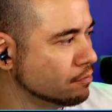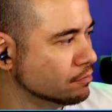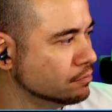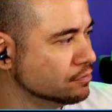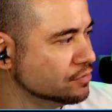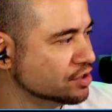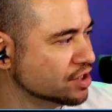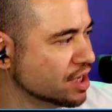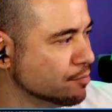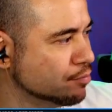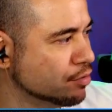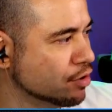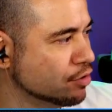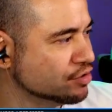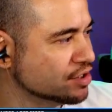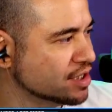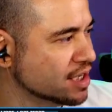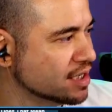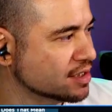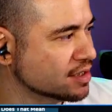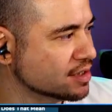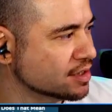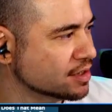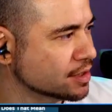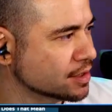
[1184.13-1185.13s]
Same
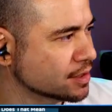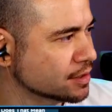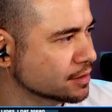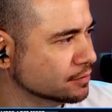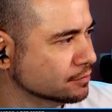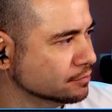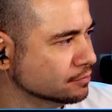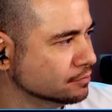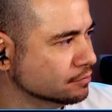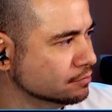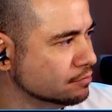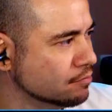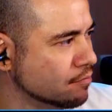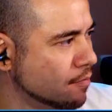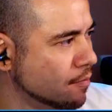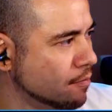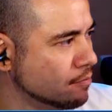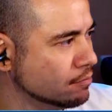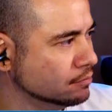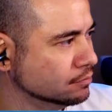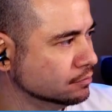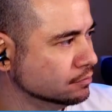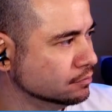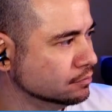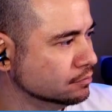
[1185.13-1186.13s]
process,
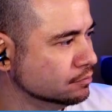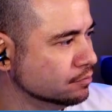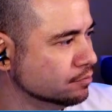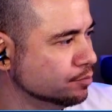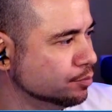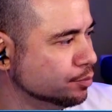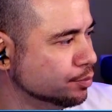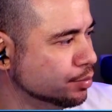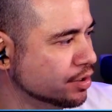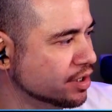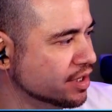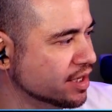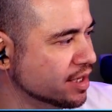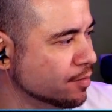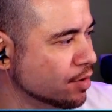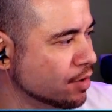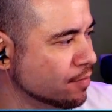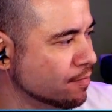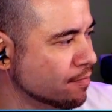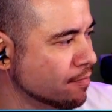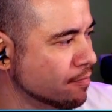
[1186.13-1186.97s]
putting them on.